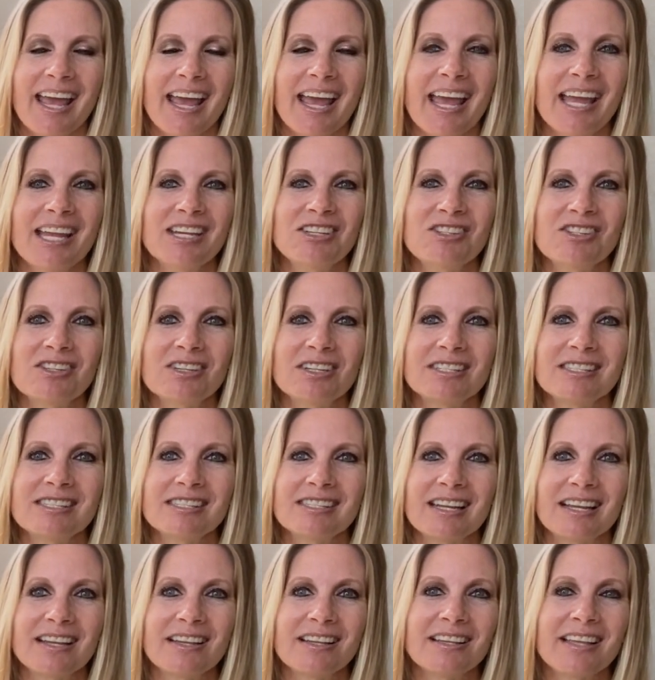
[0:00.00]
and
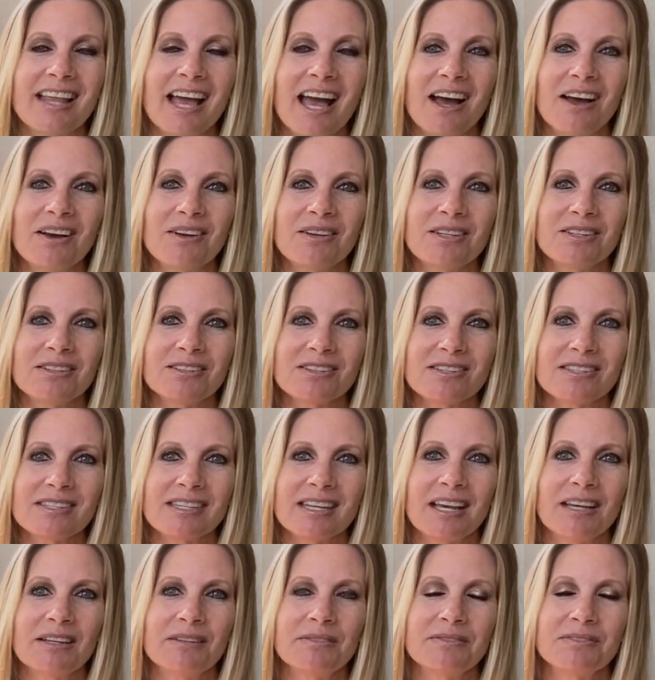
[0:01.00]
just allow
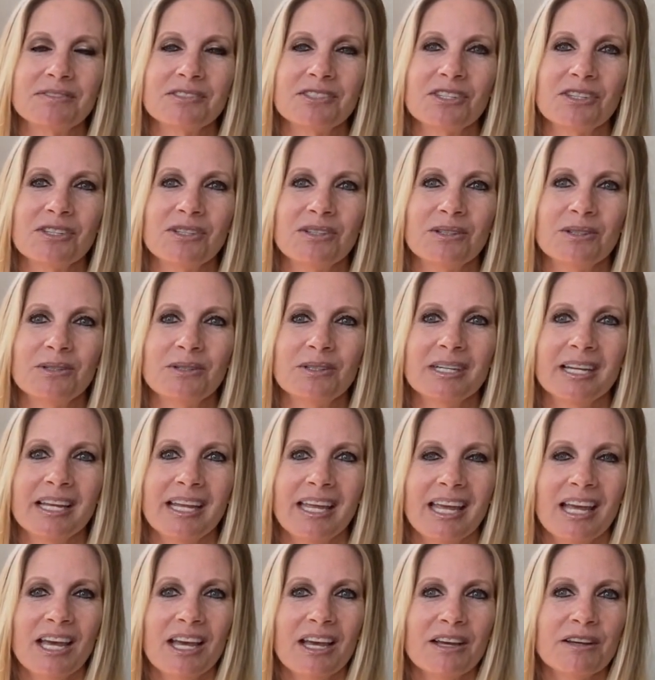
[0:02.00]
yourself to
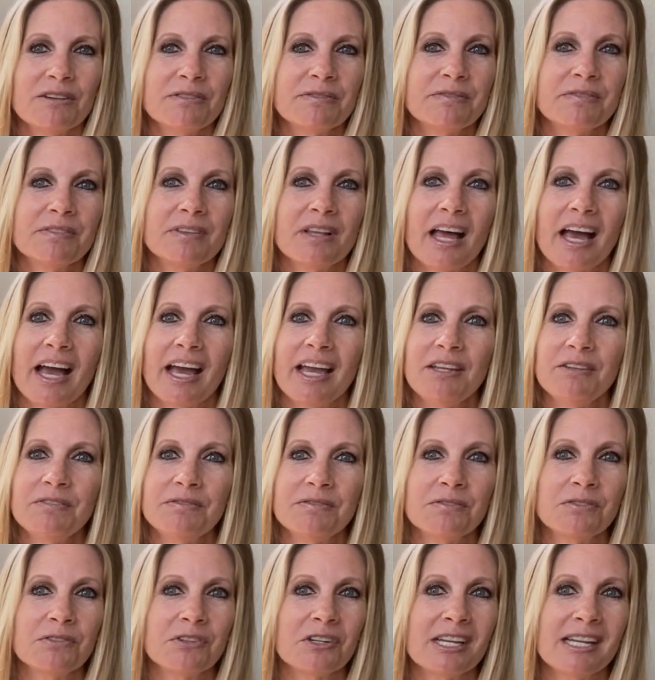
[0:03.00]
fly
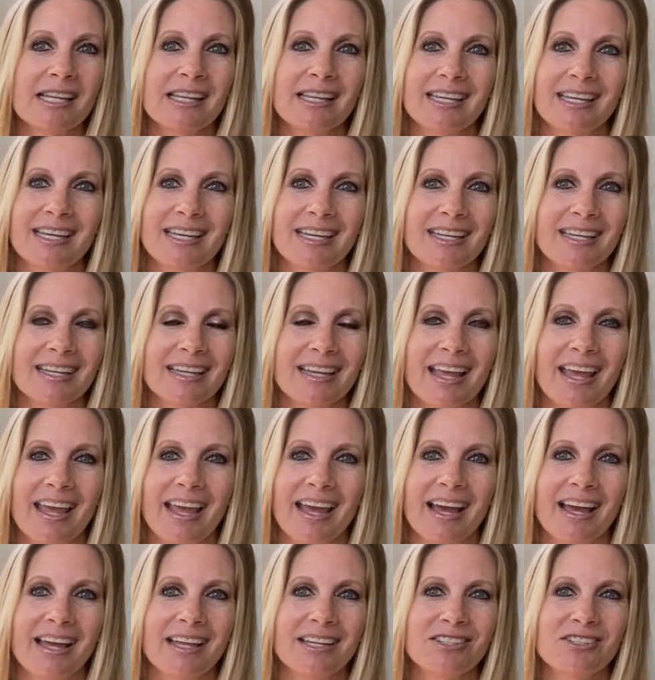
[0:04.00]
freely
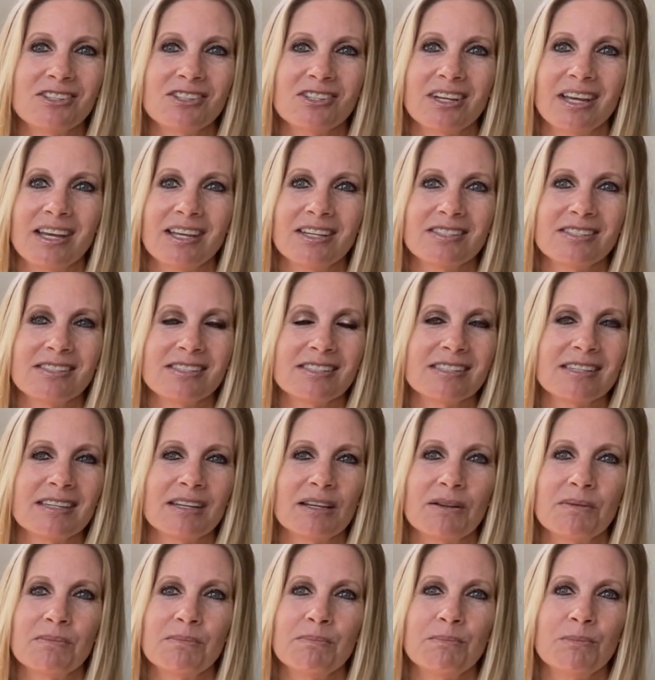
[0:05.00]
and just
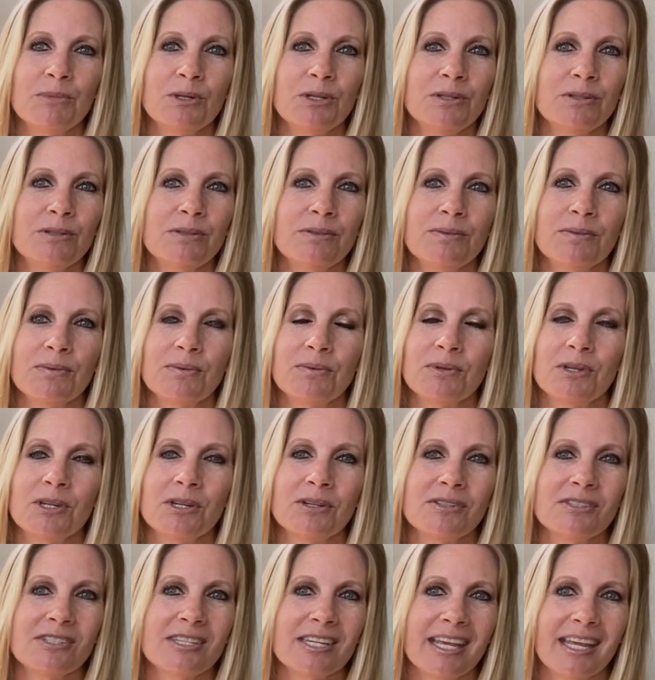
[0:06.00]
move through
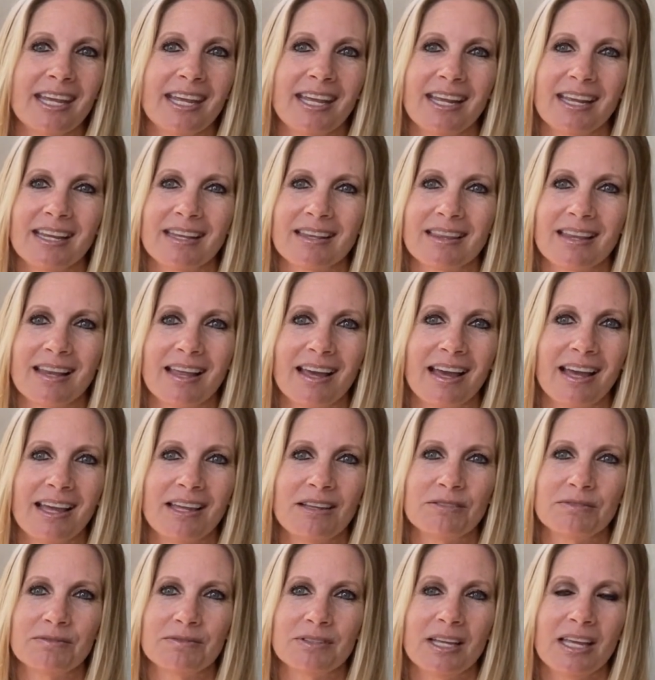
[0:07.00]
your day and
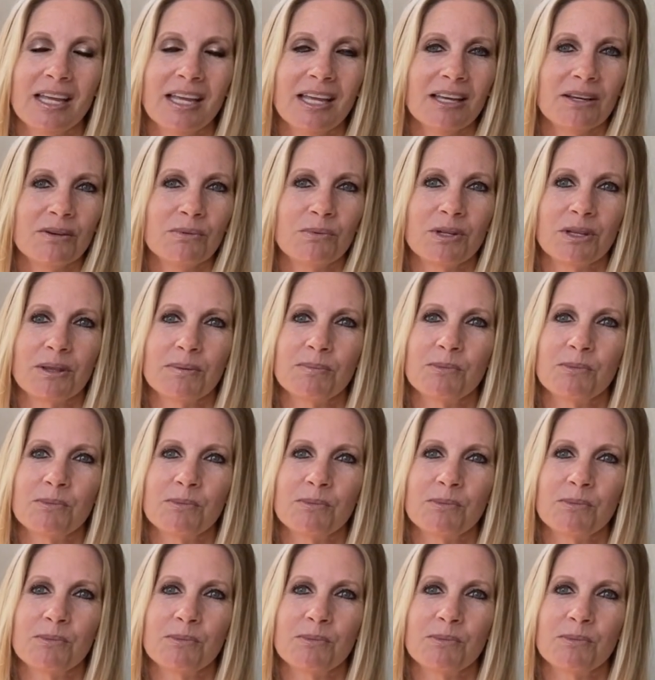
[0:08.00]
life with